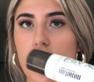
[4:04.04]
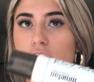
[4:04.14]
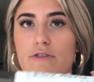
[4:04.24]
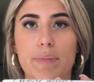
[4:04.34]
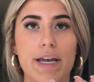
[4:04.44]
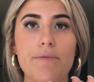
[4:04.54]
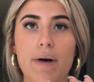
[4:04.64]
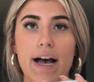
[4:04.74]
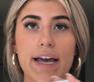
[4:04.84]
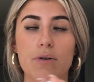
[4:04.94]
could have been
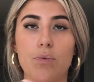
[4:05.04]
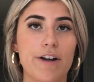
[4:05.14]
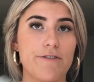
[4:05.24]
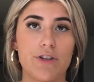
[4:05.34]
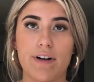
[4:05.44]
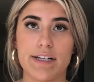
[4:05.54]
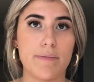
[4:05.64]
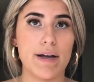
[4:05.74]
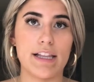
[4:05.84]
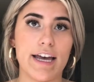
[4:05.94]
my one for the rest
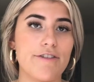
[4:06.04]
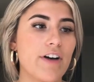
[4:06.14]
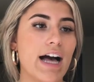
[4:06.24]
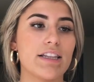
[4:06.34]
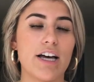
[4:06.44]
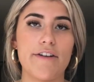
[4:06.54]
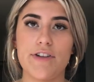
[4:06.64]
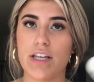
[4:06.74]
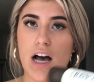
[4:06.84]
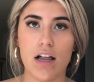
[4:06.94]
of my life. I
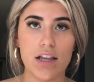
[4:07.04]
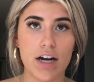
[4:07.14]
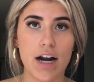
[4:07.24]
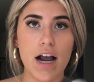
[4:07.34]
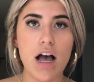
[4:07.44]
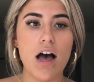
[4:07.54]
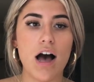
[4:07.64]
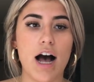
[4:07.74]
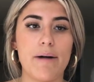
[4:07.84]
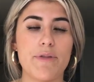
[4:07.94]
loved the color,
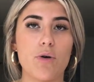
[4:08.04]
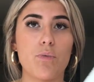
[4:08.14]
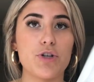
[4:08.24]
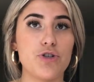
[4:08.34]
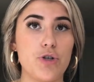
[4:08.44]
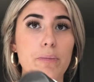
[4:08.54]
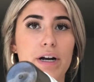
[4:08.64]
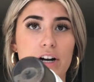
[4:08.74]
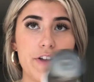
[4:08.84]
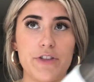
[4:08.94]
though when you do put
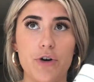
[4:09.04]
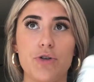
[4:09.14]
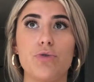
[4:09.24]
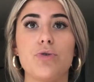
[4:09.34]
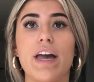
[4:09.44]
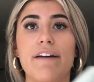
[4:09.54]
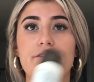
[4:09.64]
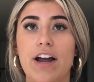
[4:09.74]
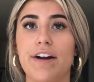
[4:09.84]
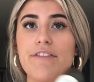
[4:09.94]
it on though, you do get
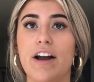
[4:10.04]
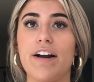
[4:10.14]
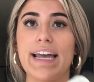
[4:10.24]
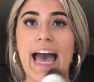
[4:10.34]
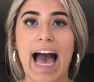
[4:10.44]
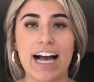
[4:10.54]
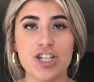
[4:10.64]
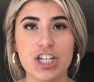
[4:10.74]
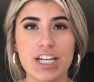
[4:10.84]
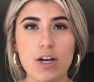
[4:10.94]
very, very
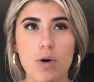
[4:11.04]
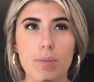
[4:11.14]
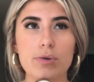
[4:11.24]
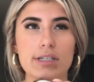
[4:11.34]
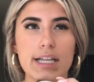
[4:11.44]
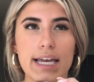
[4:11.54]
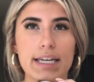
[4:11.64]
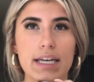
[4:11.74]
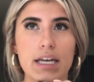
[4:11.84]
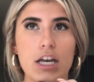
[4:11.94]
ashy, almost
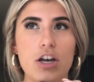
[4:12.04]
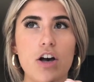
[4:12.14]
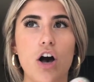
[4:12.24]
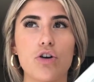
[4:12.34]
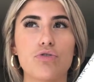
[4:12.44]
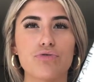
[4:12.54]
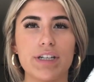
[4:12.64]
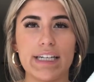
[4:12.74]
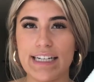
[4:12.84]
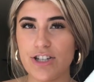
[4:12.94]
like a
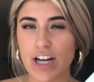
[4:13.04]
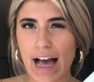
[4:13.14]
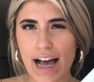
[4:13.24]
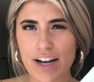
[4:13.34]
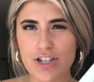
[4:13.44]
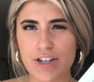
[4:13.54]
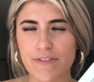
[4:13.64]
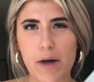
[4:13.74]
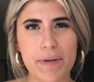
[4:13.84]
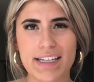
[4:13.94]
greenish ash, if
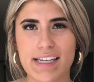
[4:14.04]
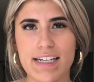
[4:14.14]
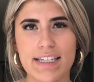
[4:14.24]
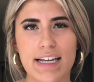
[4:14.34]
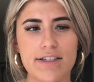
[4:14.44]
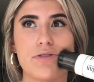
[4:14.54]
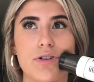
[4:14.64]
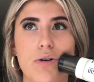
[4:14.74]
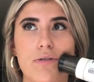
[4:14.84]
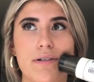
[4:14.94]
that makes any sense.
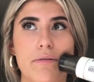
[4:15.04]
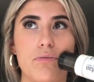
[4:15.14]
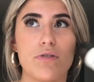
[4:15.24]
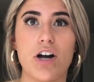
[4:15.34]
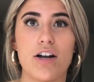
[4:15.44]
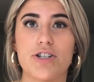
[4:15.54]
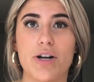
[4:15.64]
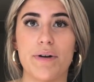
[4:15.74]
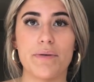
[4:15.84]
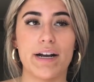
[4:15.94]
I would not
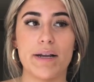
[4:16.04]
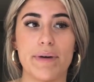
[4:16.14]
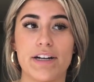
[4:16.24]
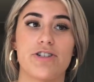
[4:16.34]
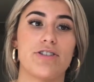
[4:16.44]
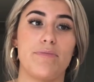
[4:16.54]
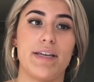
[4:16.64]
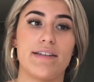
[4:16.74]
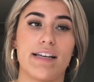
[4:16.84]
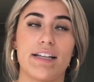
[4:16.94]
show anyone any pictures of me
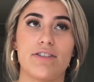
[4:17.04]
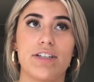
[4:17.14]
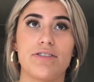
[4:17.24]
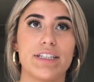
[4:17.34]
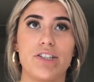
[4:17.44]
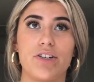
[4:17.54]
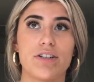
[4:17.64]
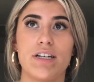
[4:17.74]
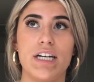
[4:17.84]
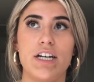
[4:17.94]
because I literally
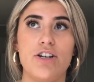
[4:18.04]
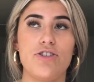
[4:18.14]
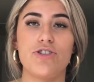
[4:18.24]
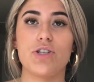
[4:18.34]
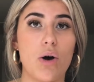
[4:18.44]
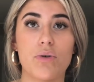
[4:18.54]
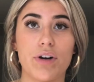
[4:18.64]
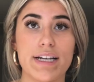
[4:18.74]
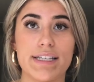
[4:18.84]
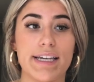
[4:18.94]
look so
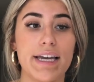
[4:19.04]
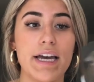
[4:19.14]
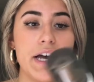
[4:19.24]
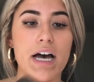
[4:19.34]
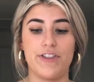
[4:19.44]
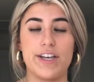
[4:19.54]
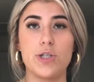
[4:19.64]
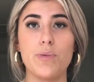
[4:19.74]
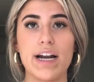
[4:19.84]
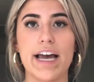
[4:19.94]
crazy.
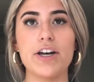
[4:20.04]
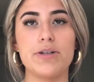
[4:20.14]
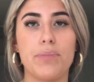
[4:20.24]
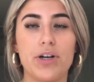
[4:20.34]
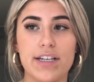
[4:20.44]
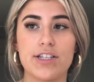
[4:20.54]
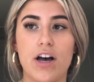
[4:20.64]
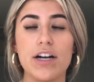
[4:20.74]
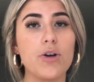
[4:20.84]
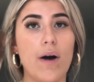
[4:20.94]
This one, I could put this
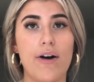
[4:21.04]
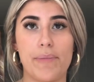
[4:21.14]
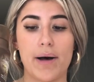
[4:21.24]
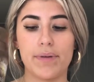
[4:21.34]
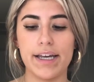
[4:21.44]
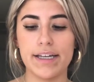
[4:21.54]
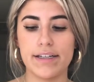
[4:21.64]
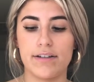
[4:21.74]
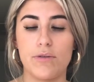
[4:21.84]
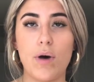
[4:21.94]
on and go out in public
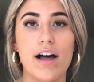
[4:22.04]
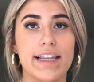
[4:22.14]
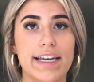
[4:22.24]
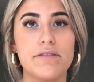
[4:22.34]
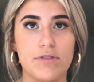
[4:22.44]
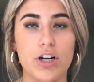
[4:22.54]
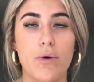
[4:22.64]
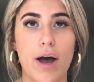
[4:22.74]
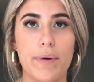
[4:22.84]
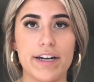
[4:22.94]
while
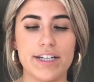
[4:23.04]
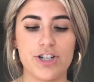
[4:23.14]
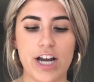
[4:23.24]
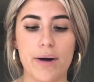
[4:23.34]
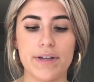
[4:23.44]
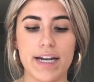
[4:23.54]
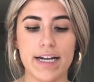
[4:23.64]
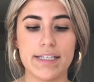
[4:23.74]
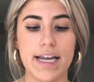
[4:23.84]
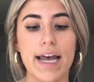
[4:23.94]
I waited to shower the
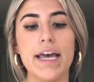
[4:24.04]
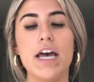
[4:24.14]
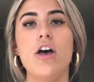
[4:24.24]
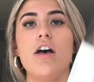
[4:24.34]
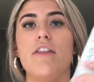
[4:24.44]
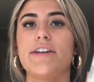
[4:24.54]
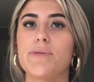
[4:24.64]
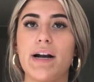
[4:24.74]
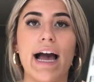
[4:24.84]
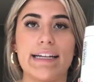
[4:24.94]
next day. This
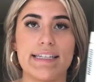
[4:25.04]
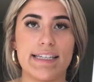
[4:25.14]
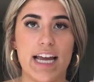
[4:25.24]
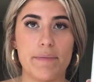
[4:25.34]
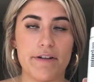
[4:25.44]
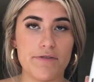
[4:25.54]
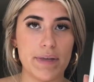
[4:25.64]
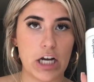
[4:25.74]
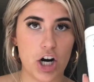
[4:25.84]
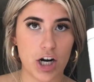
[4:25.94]
one I had to stay in my room
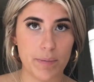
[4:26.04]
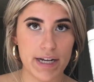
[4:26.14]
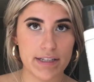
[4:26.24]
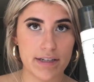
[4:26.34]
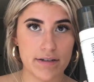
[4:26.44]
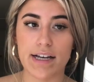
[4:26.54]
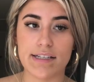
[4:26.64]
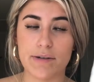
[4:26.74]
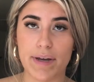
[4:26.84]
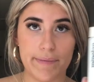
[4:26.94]
like a hermit because
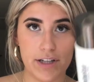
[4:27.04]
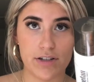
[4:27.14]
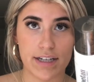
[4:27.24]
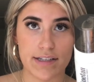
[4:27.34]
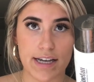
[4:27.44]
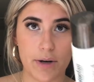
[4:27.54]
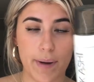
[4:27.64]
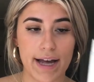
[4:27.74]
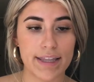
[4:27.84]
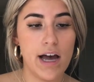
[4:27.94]
it made me look like a
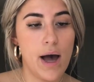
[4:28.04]
psychopath.